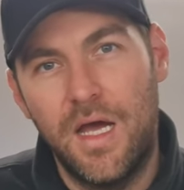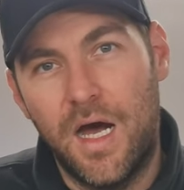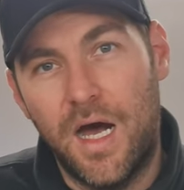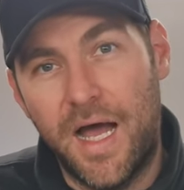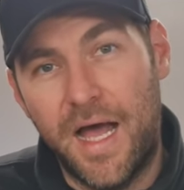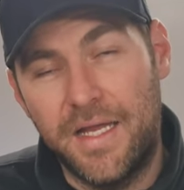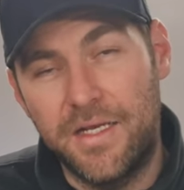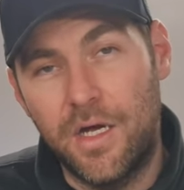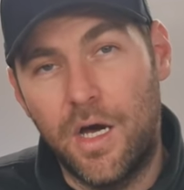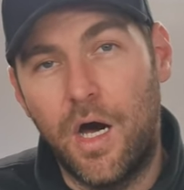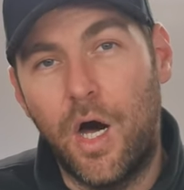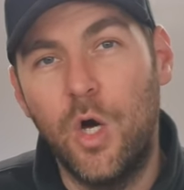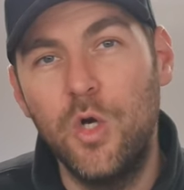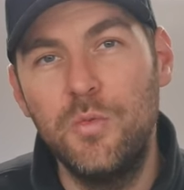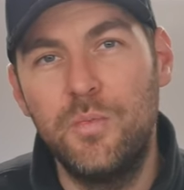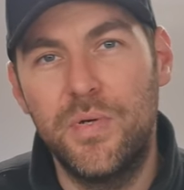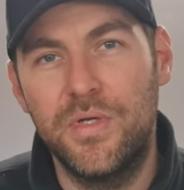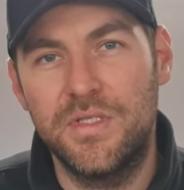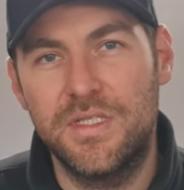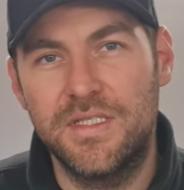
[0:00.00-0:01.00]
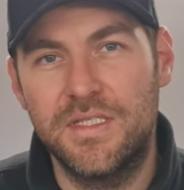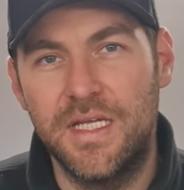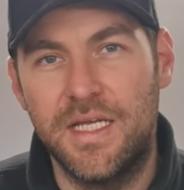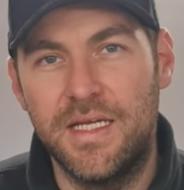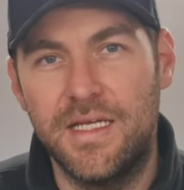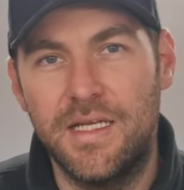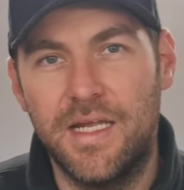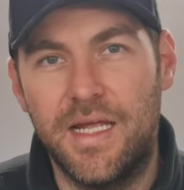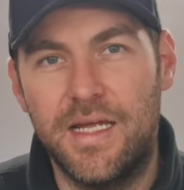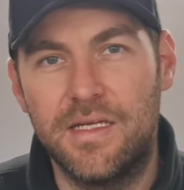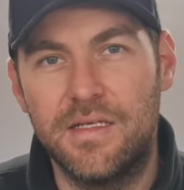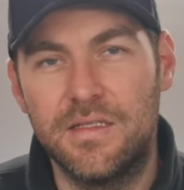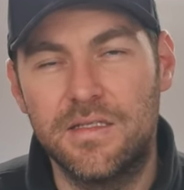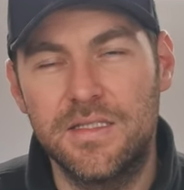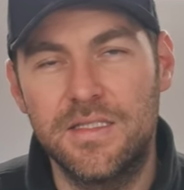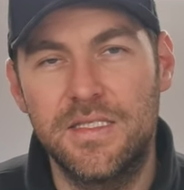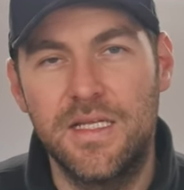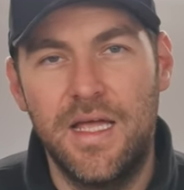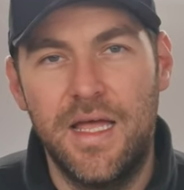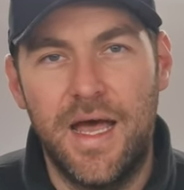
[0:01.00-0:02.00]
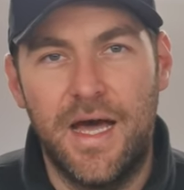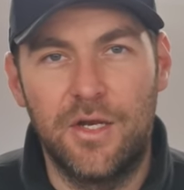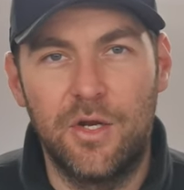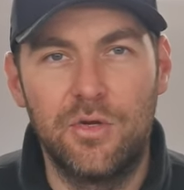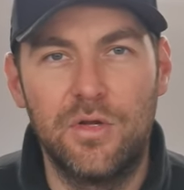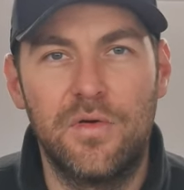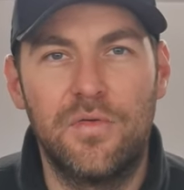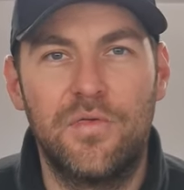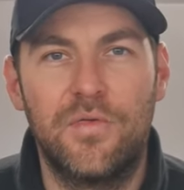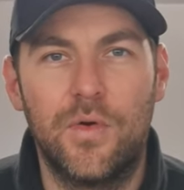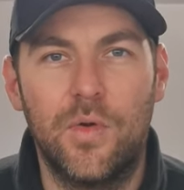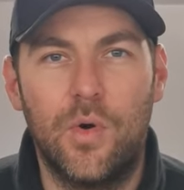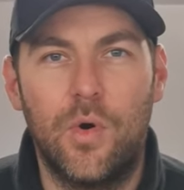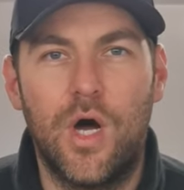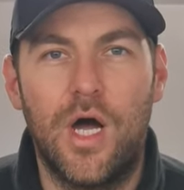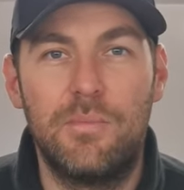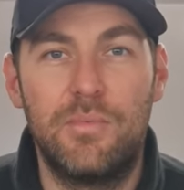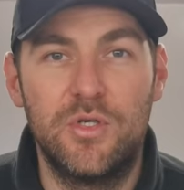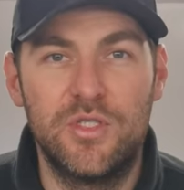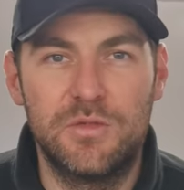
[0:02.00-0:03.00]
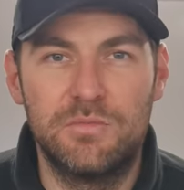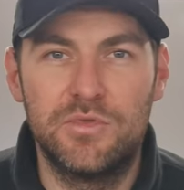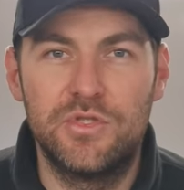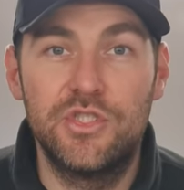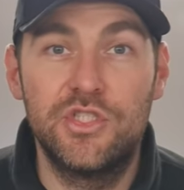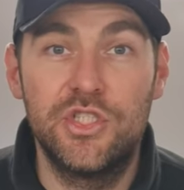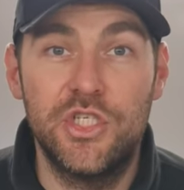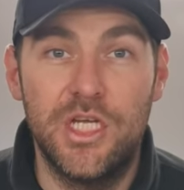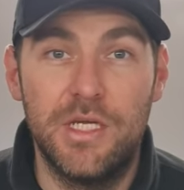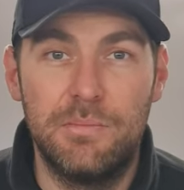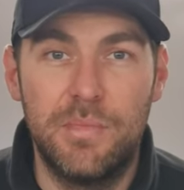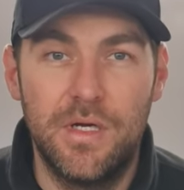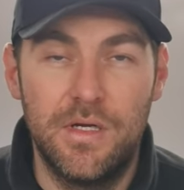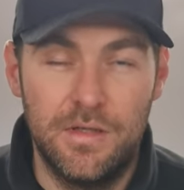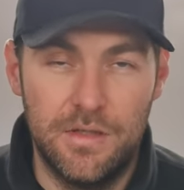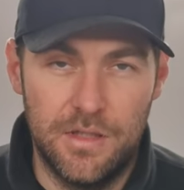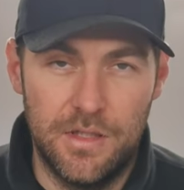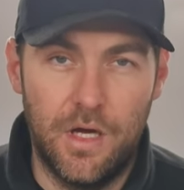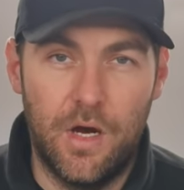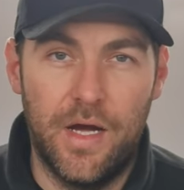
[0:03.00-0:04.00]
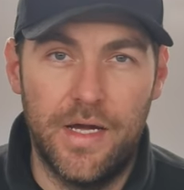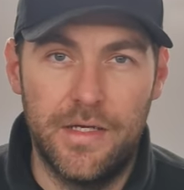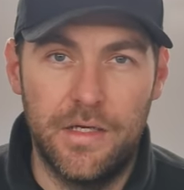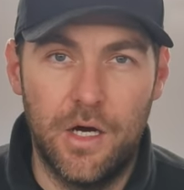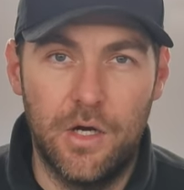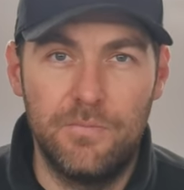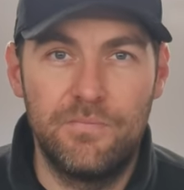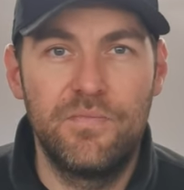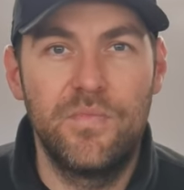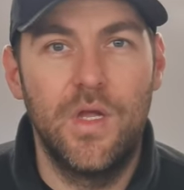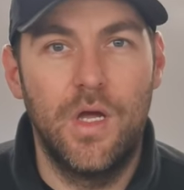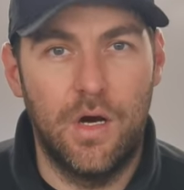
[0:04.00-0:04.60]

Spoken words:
I had open ceilings, and on the floor, I put some cheap lino.